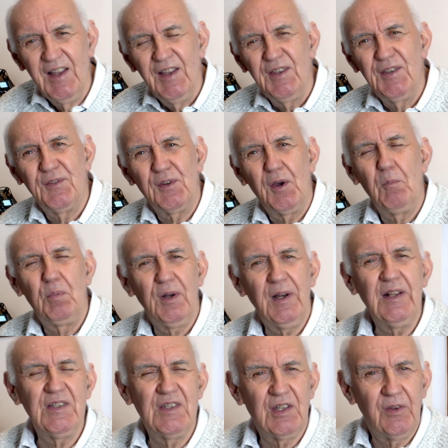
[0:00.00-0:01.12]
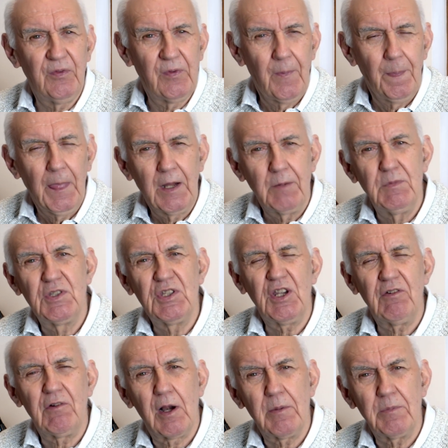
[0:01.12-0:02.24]
You've got plenty of
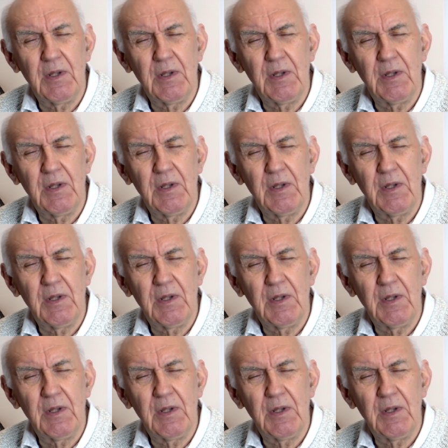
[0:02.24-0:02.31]
material up